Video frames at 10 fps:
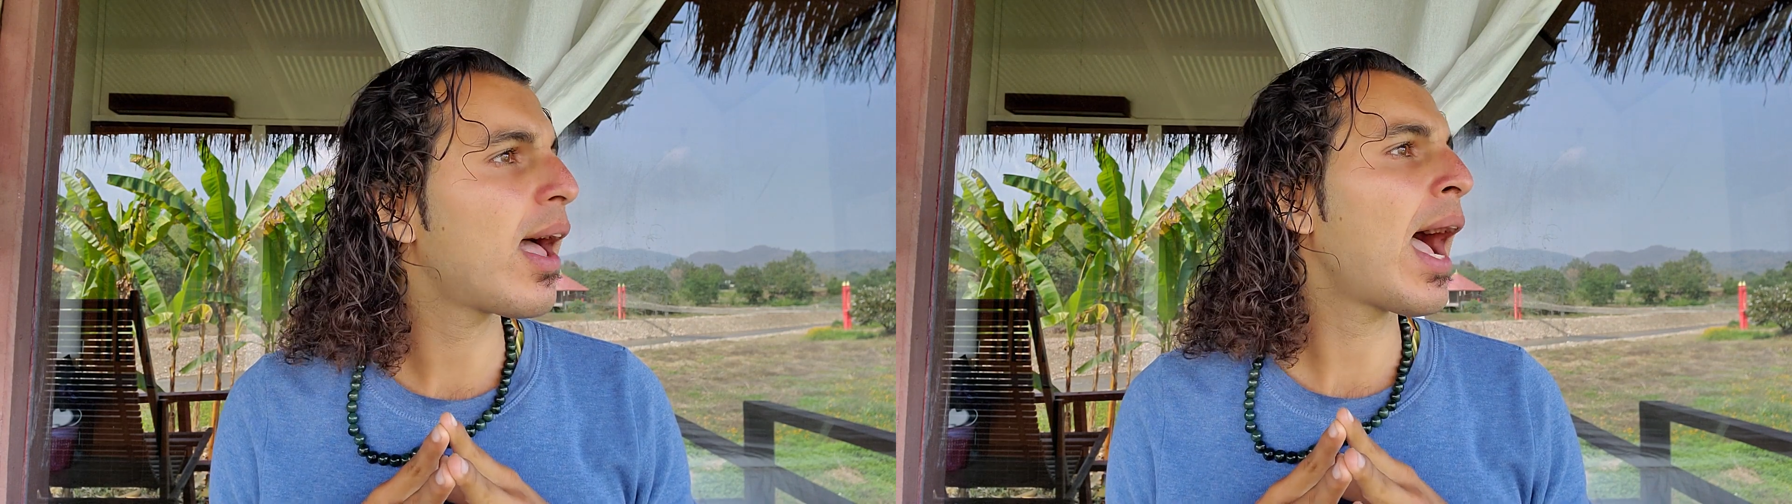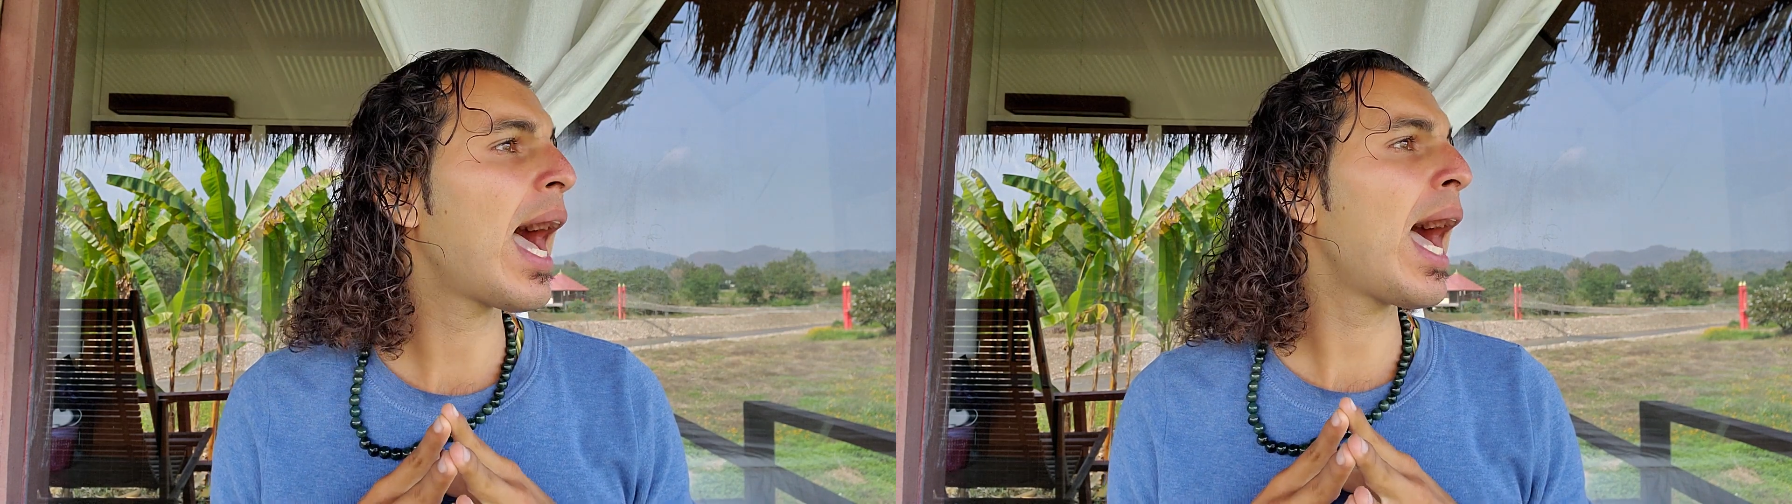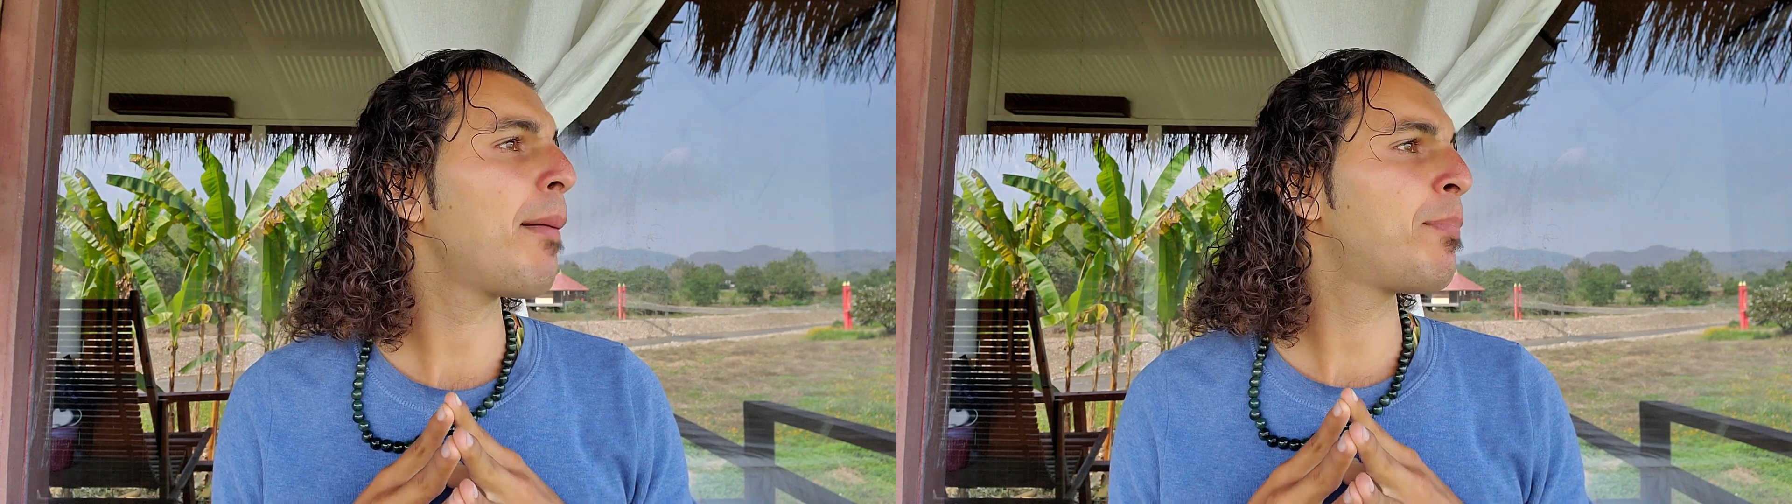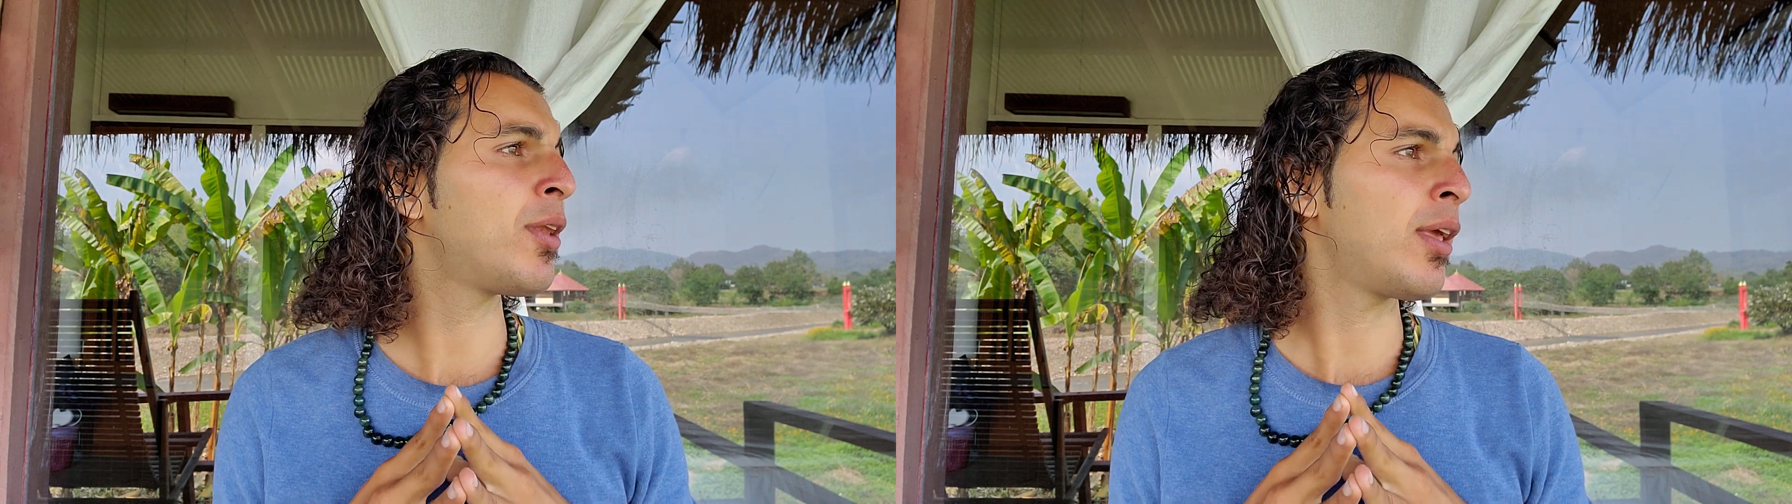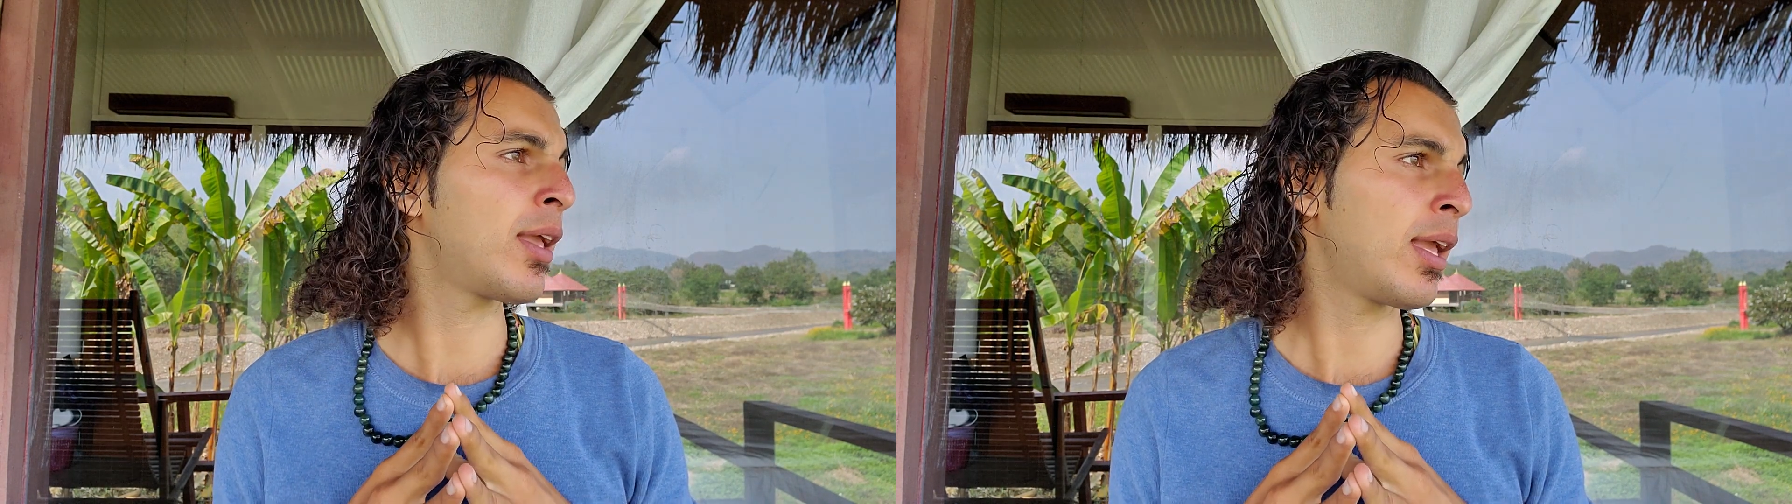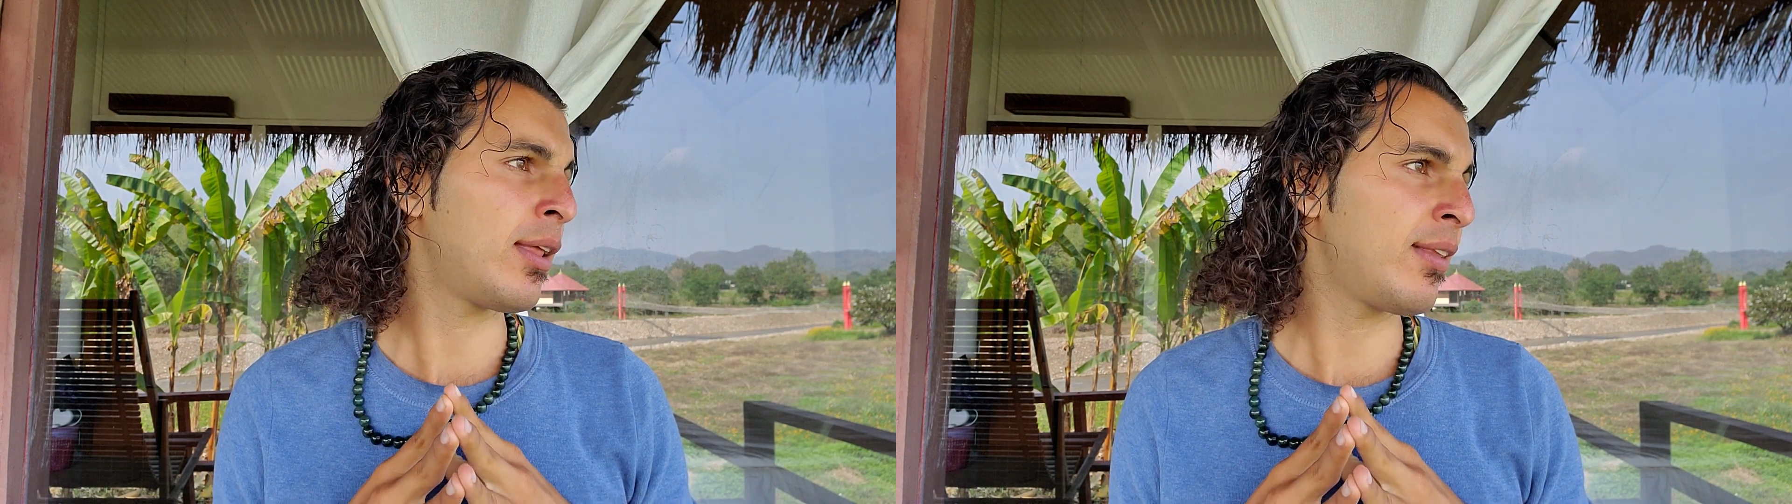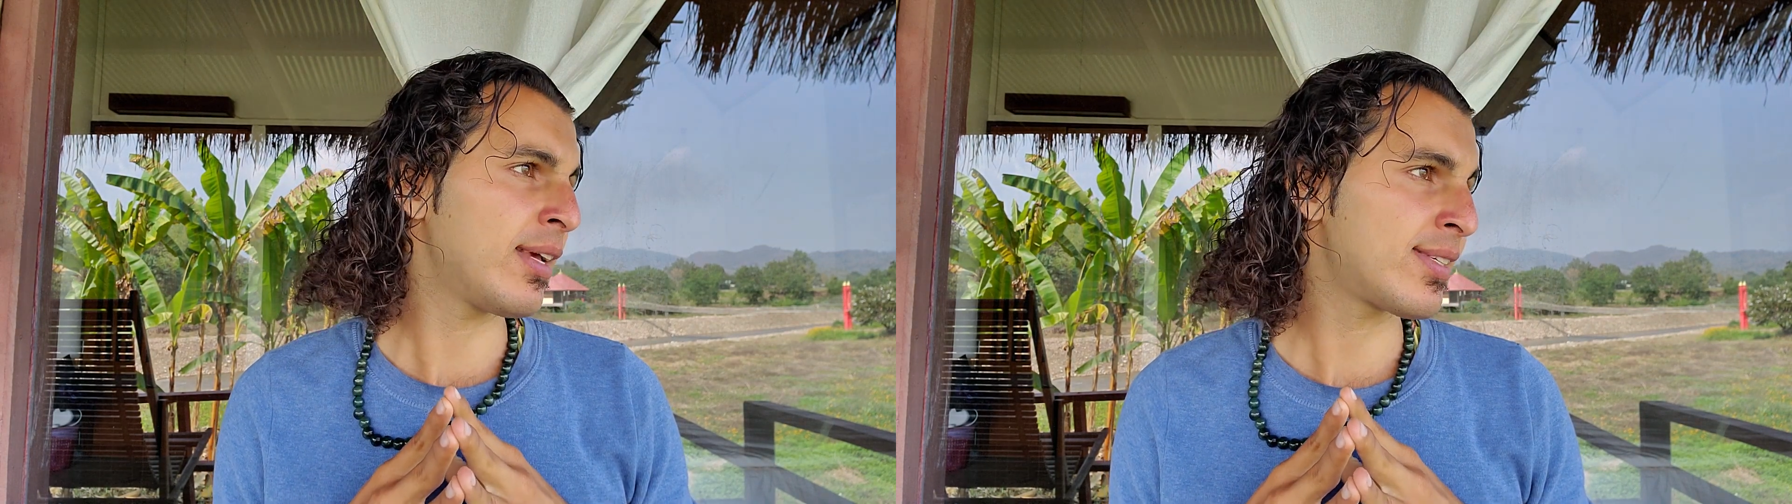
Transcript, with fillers: happening in the